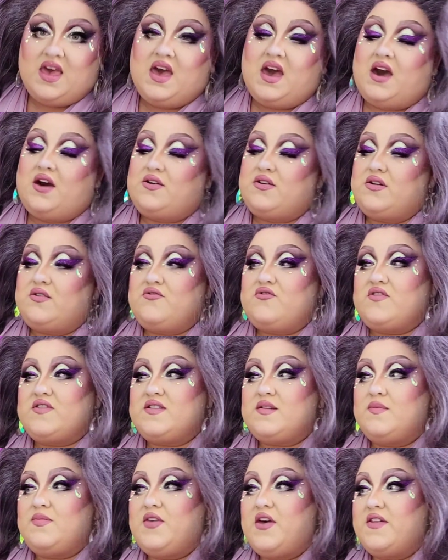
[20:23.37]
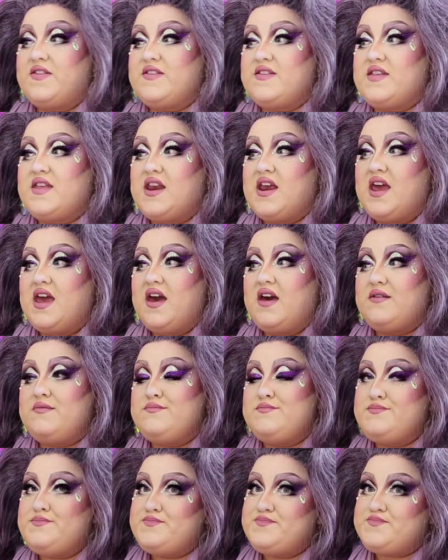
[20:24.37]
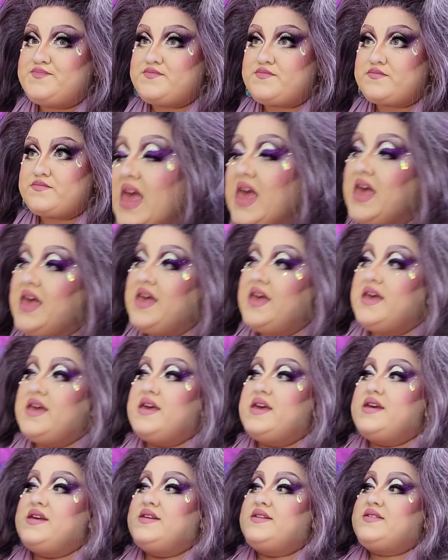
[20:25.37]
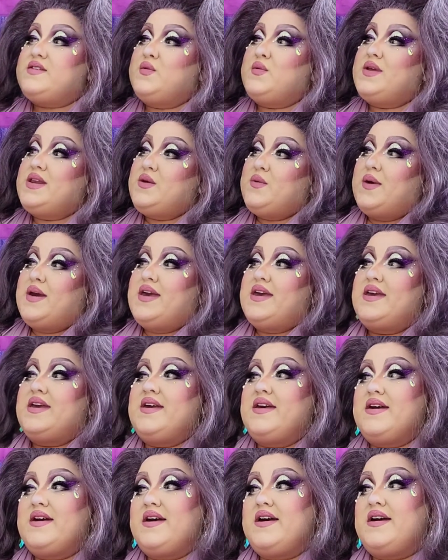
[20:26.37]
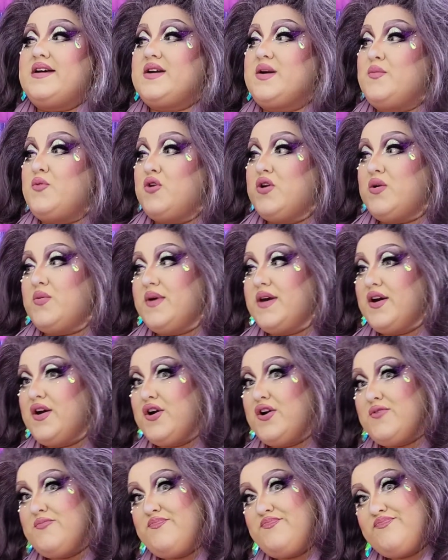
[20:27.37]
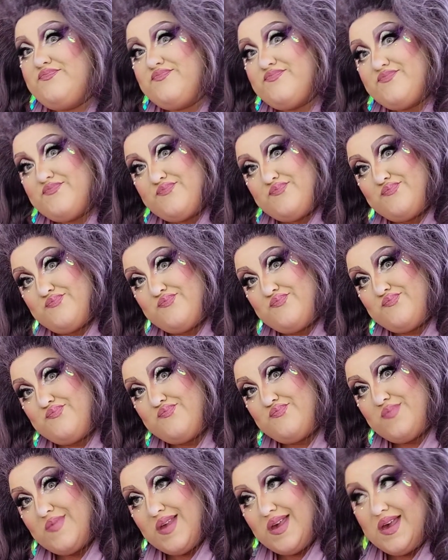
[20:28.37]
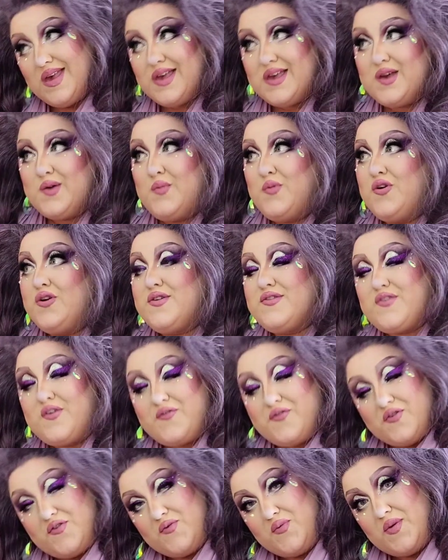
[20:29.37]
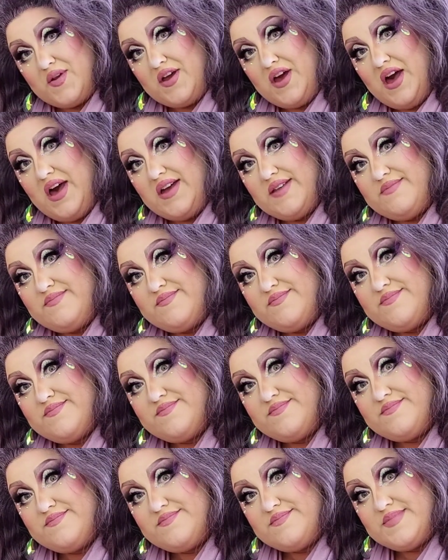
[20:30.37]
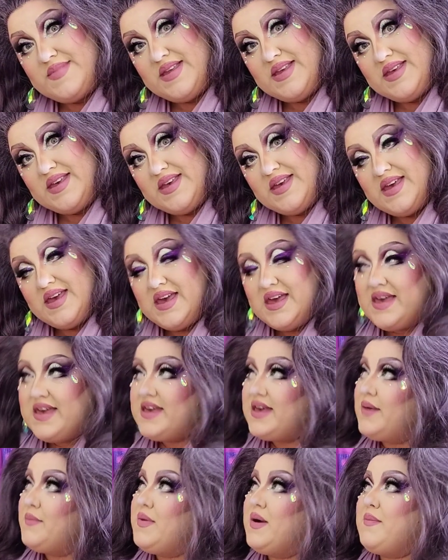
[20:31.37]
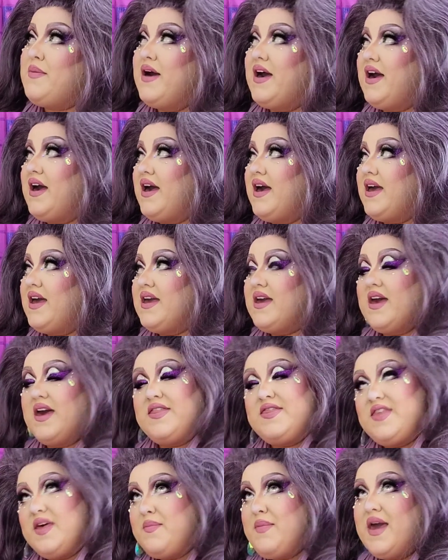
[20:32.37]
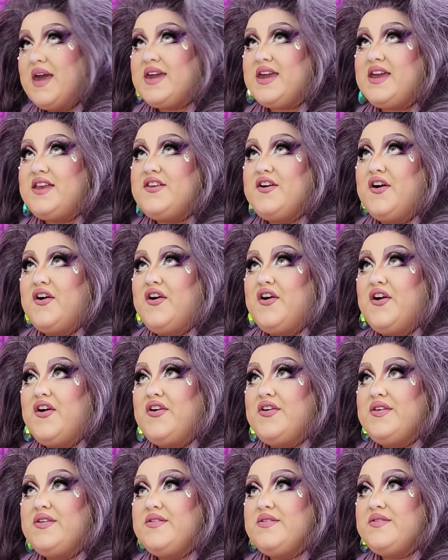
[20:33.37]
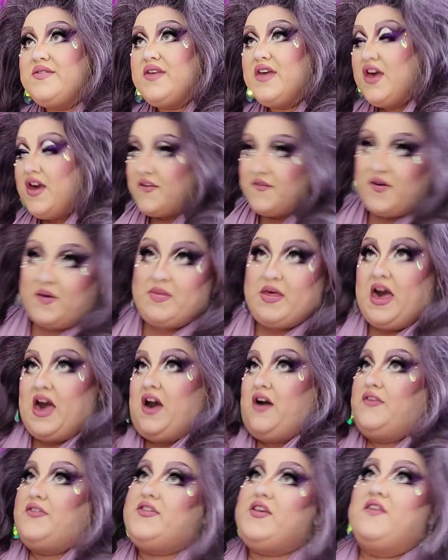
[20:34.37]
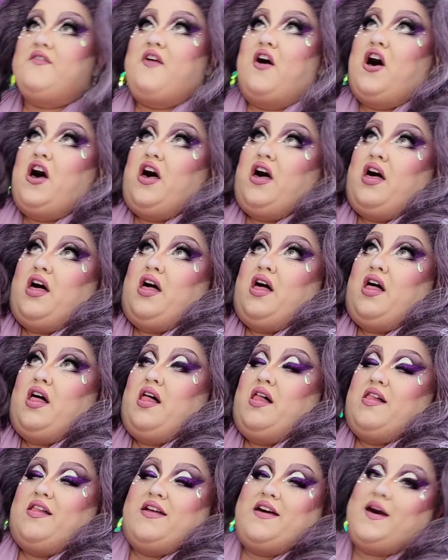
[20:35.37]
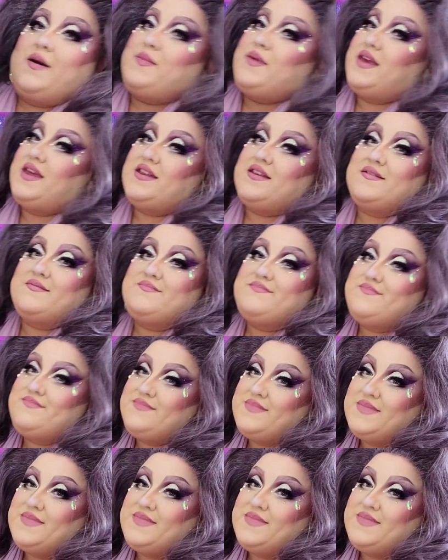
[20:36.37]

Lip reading: I don't know, just some thoughts that I had. So anyway, Kimora went home. Kimora's our first one gone. Bye-bye, the Mackie doll from the House of Hall. I mean,